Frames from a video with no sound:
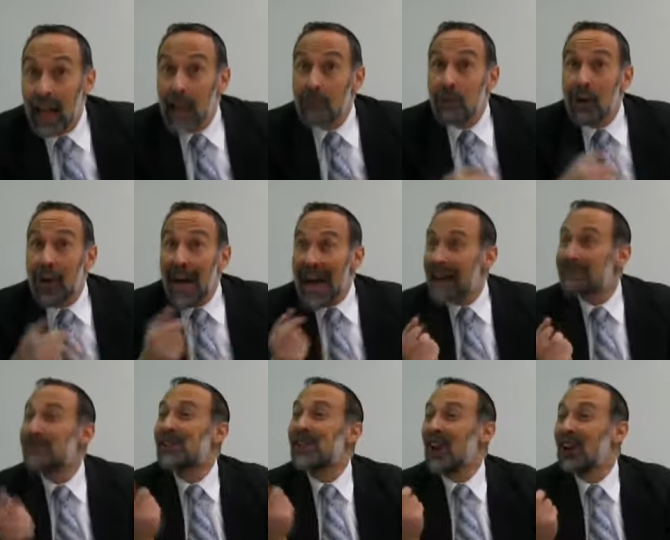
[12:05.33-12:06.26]
and perhaps
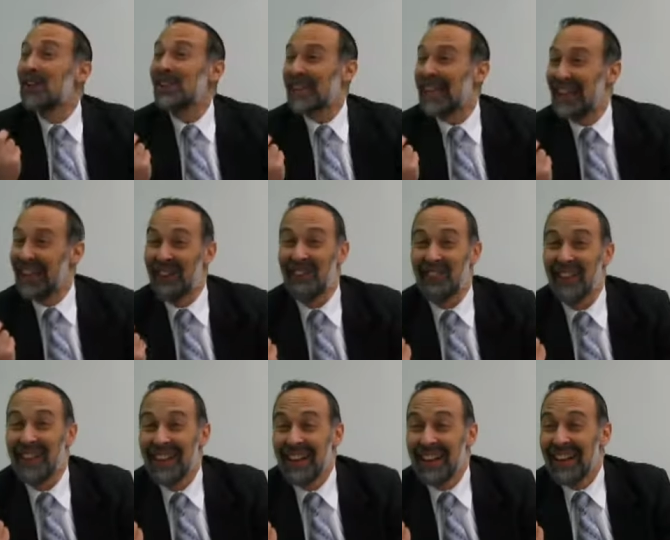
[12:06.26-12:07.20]
Yosef,
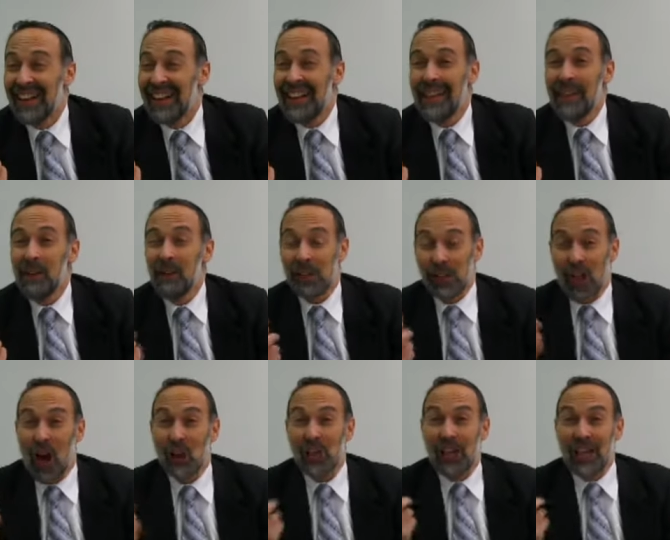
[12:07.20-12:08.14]
he was
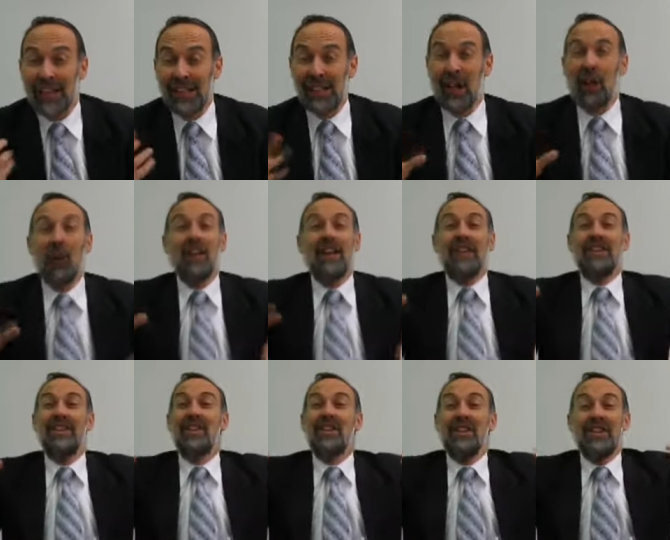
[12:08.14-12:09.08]
choshesh. You know,
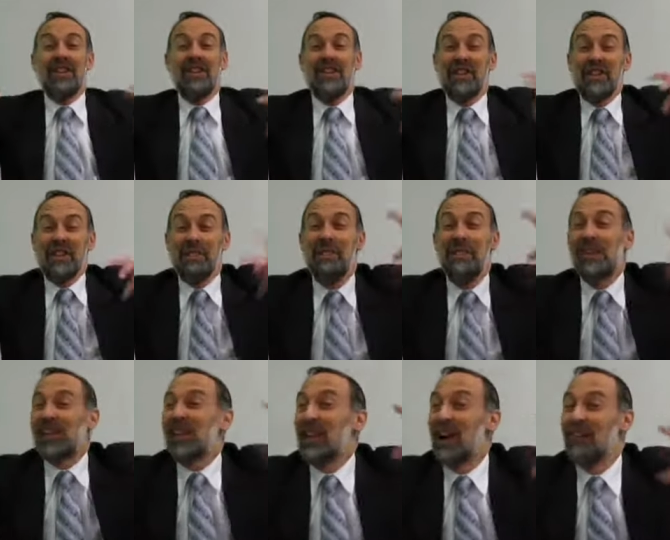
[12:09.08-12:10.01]
the the the
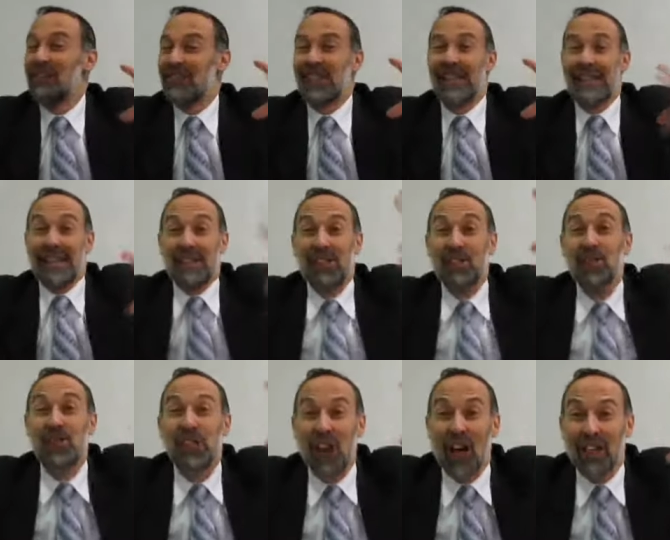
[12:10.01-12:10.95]
Mishnah Nova says,
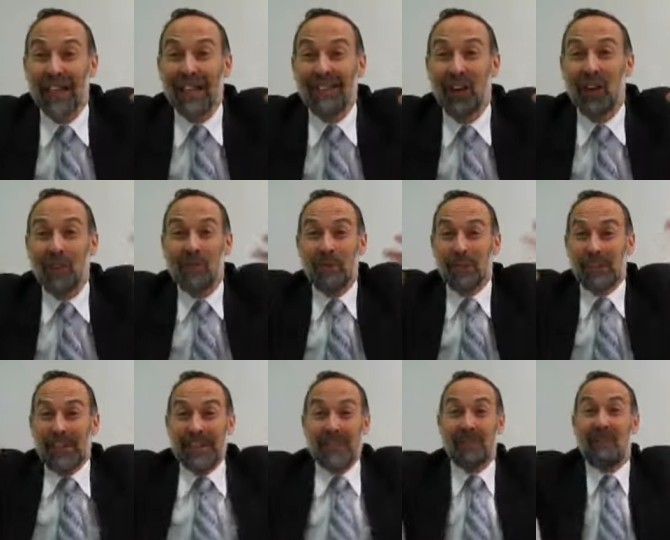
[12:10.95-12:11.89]
"Asus yagla Torah." A person
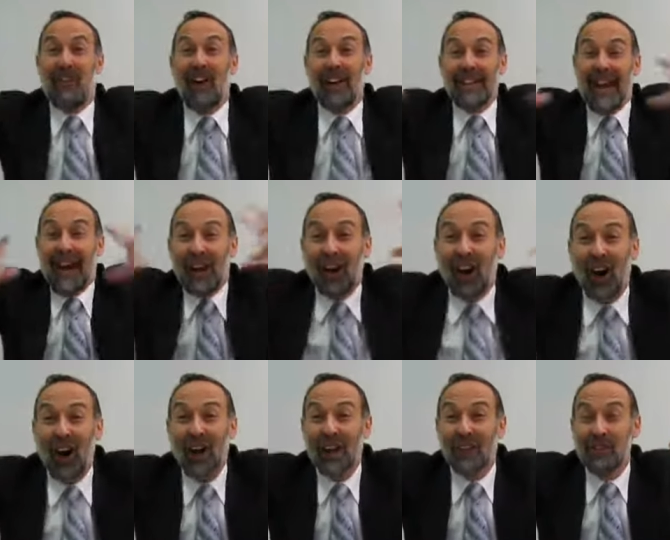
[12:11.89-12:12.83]
has to find a
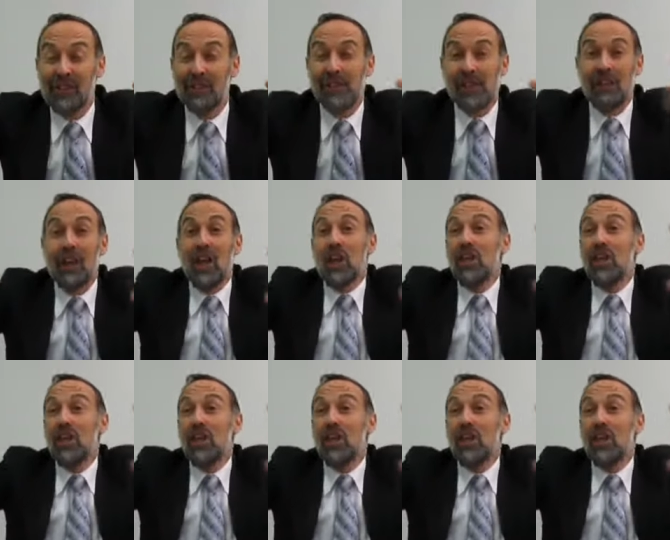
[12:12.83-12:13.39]
harchaka for himself.